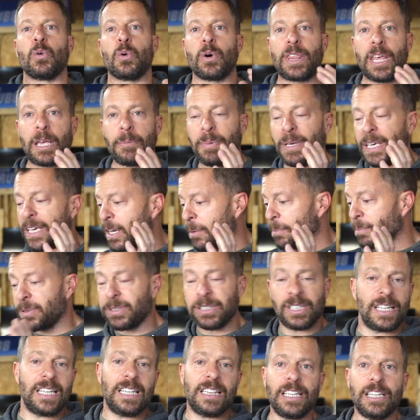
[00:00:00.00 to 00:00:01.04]
Will they be
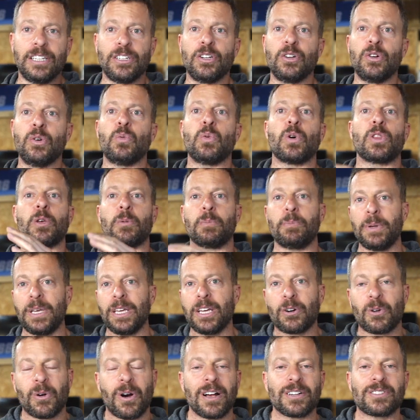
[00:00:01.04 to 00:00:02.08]
completely new? Will there be
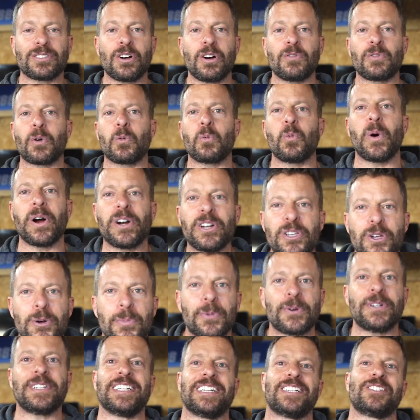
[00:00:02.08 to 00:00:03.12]
crossover? What are your
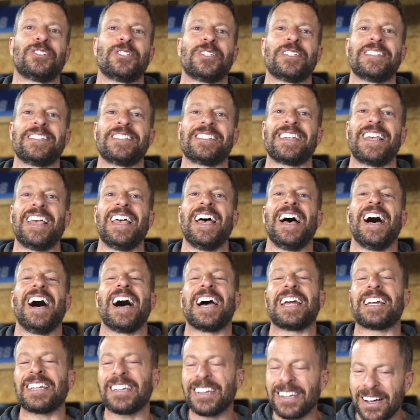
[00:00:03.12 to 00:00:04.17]
predictions?
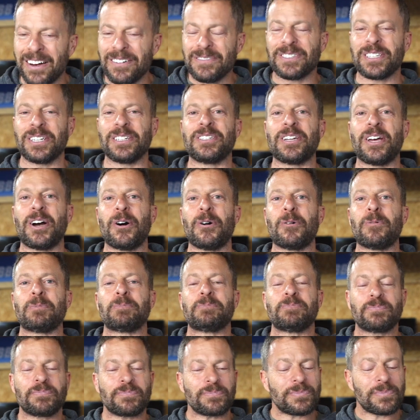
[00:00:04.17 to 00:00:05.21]
I'd love to know,
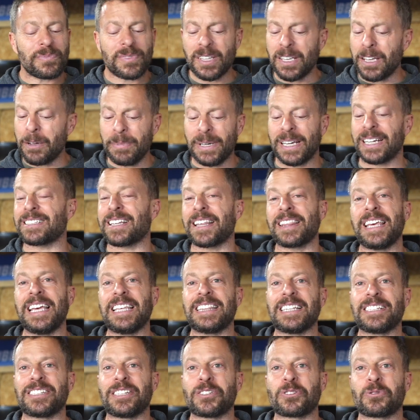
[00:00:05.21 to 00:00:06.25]
because I think
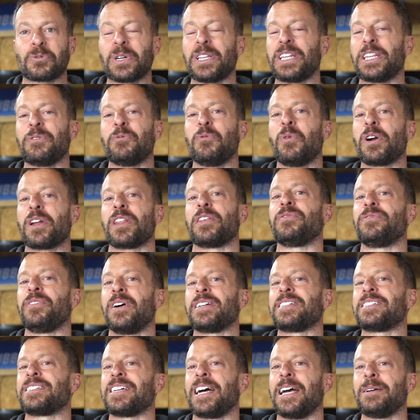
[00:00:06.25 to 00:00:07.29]
this is really one of the
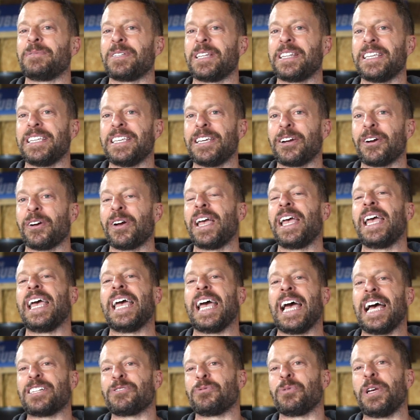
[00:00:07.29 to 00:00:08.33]
funnest times of the year
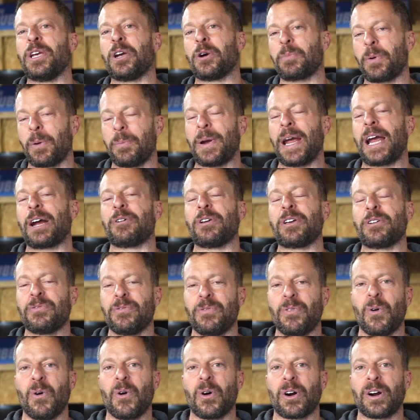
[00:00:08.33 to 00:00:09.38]
as we are preparing
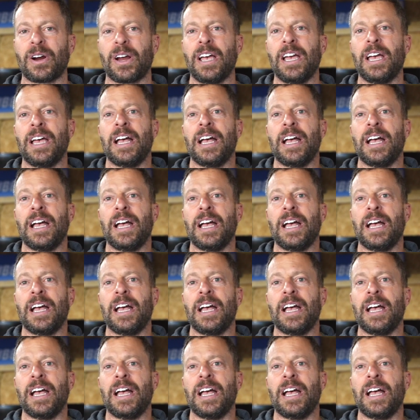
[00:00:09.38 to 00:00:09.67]
for